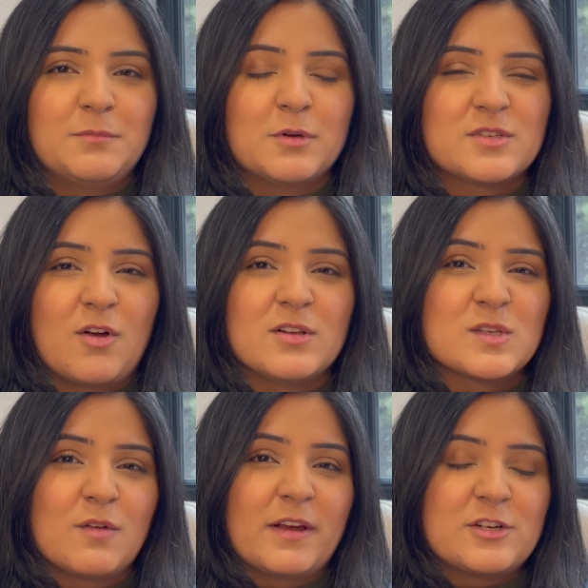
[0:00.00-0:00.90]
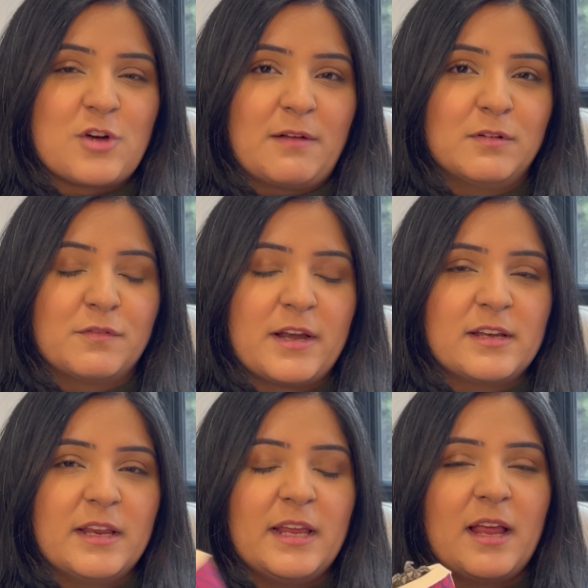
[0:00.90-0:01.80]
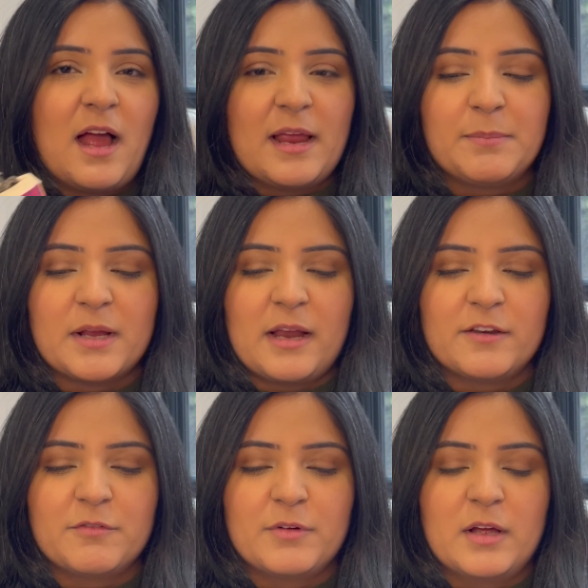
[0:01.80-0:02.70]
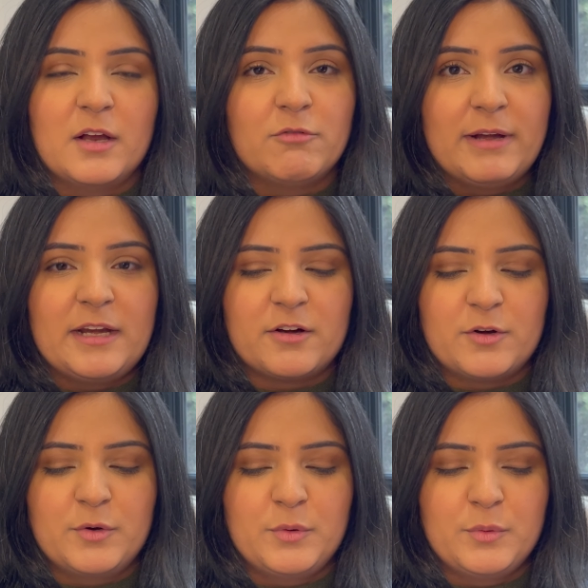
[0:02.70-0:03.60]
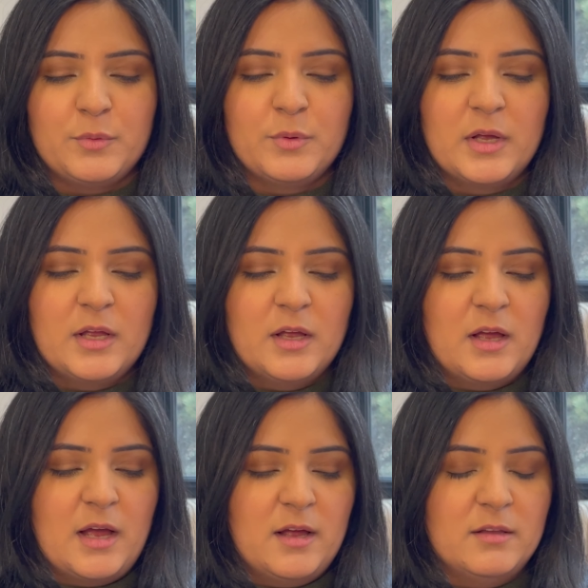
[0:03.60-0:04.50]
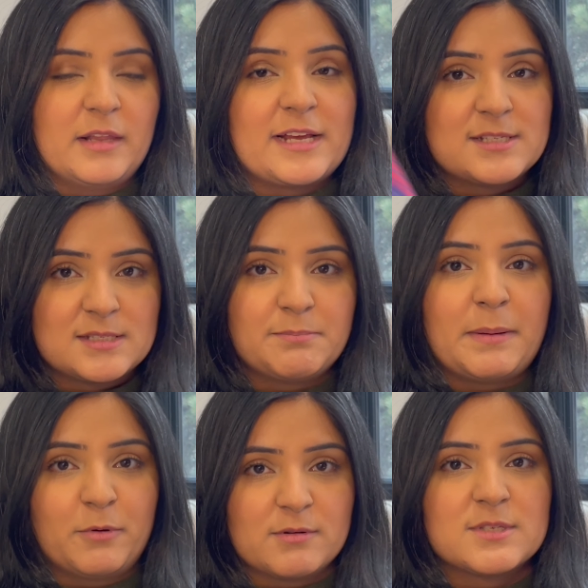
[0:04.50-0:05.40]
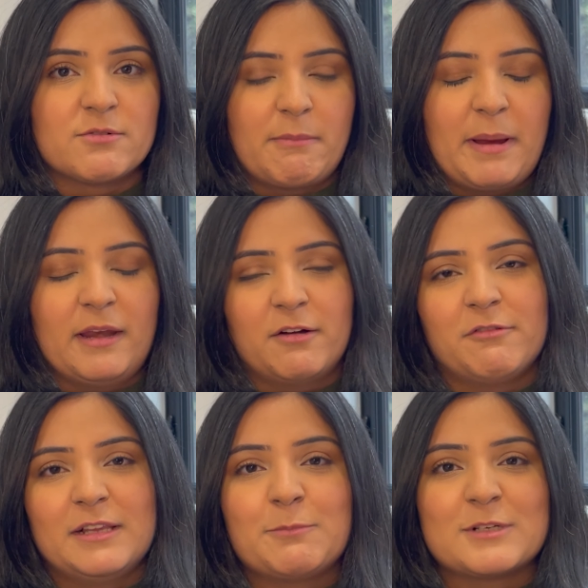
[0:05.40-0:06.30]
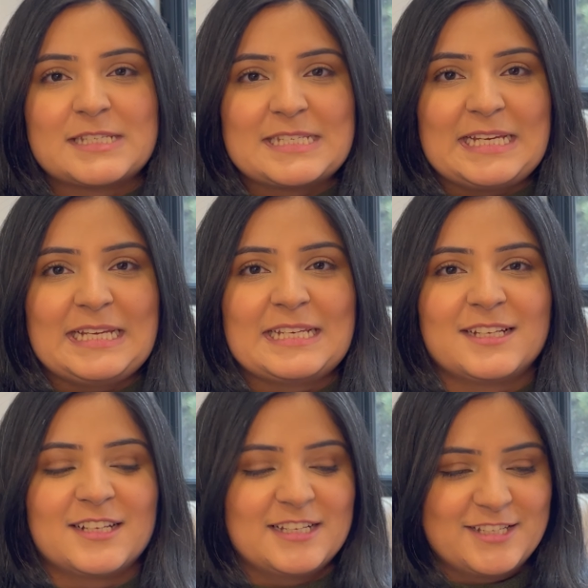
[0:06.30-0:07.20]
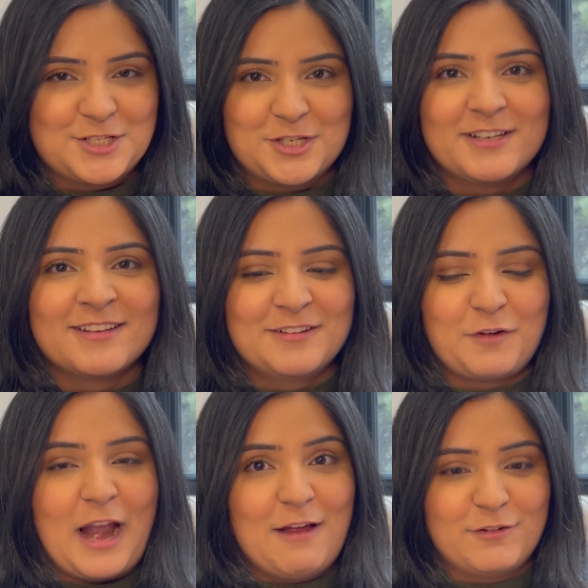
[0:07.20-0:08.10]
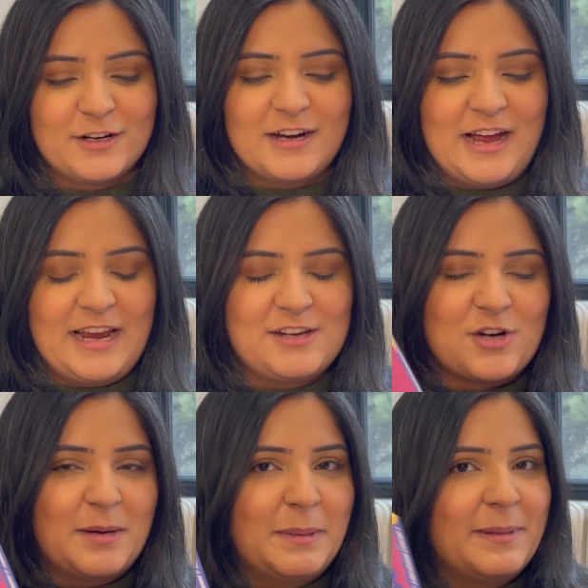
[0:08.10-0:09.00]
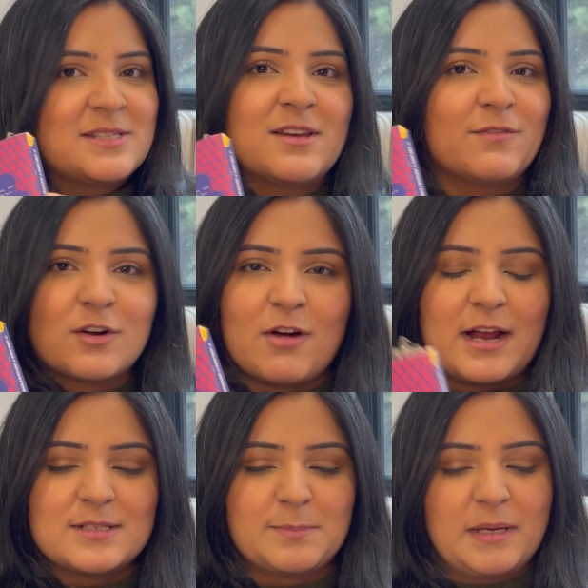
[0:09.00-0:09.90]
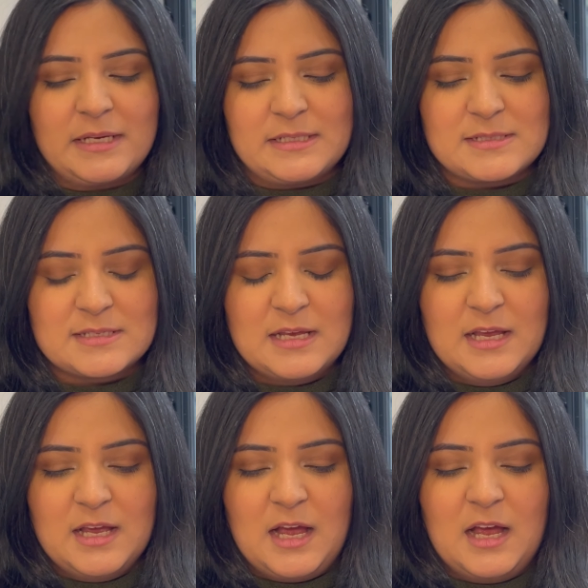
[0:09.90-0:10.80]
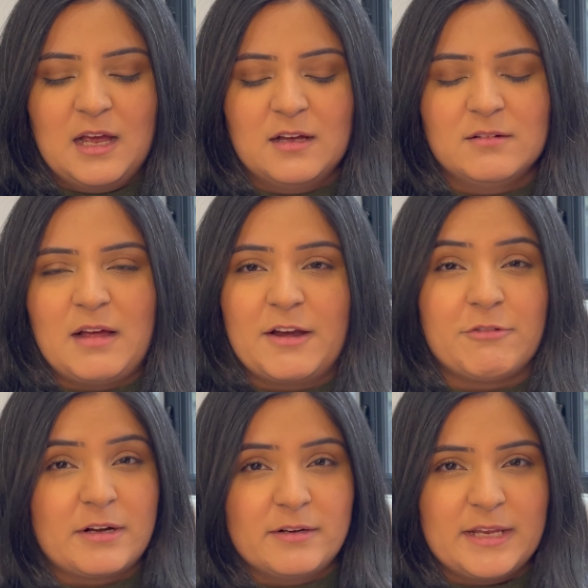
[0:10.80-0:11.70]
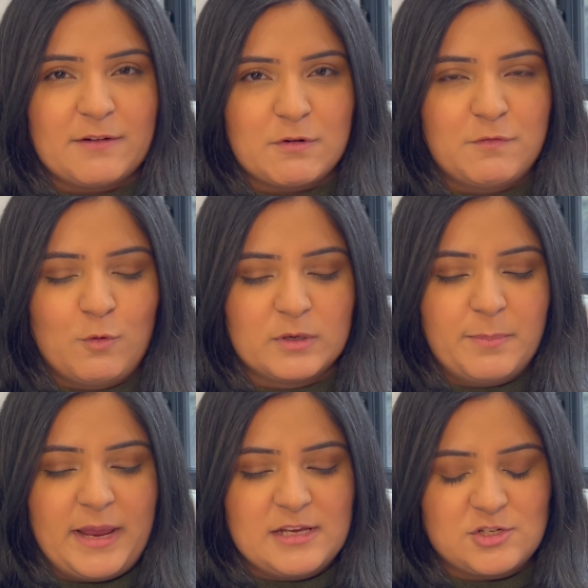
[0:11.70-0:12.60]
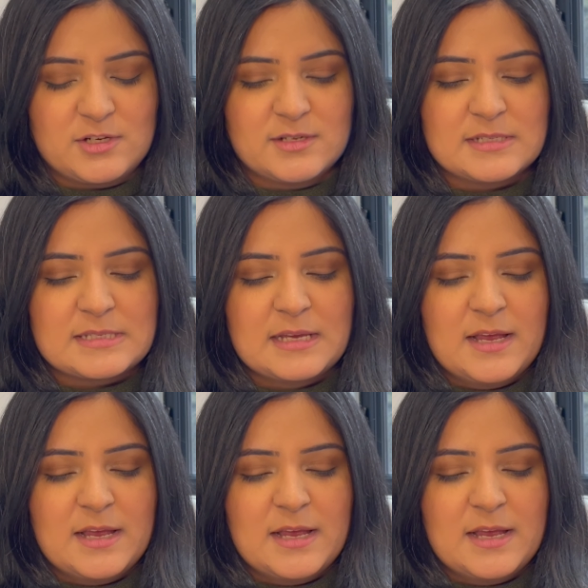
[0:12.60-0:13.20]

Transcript: books are also not very travel friendly. I'm the kind of reader who likes my books to remain in a really pristine condition forever. I try my best to never crack spines. I rarely ever fold pages.